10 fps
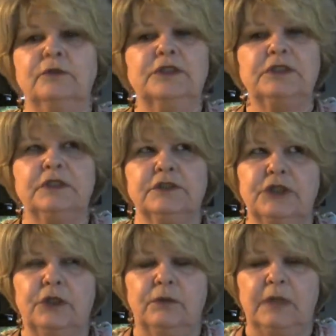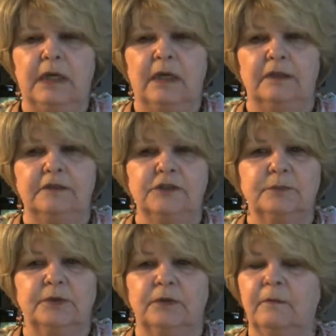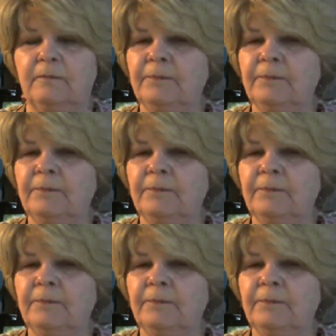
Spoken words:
She's so knowledgeable.